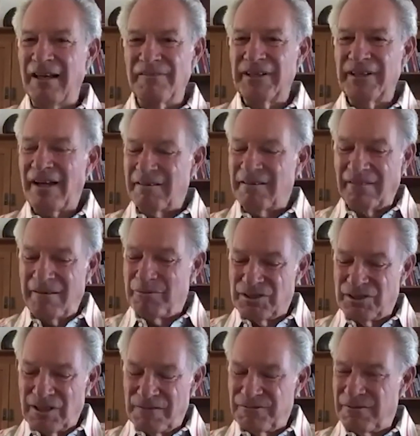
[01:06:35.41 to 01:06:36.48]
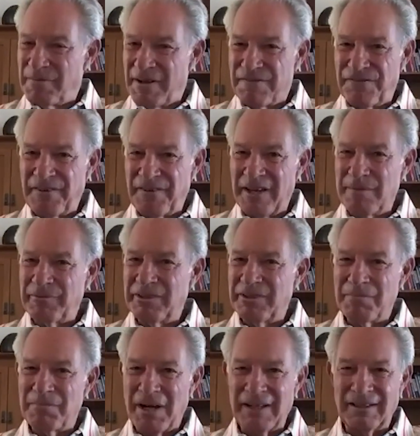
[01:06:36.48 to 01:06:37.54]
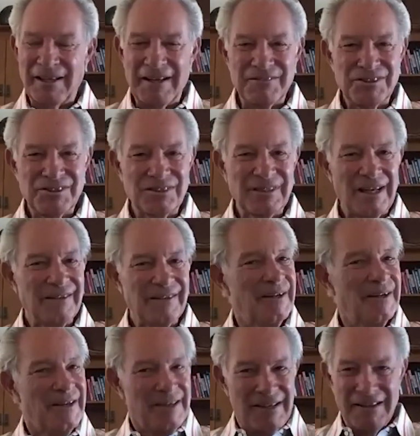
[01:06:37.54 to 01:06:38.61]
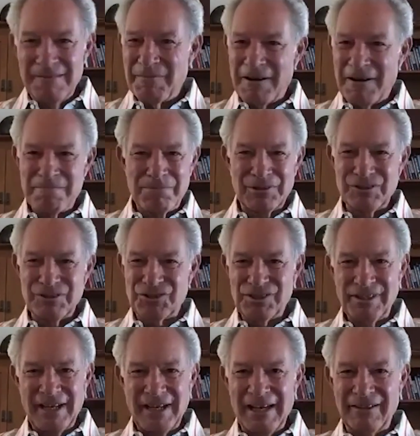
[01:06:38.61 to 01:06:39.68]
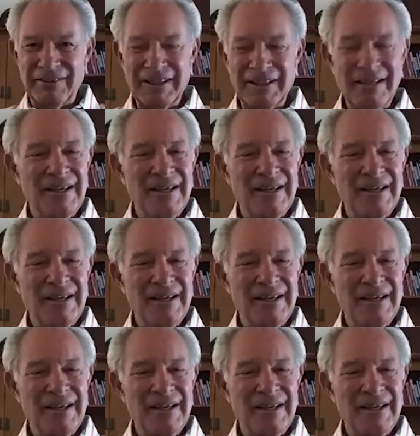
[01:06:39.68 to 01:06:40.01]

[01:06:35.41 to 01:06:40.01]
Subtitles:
I love it. I love what it's done for my family, my lifestyle, my personality.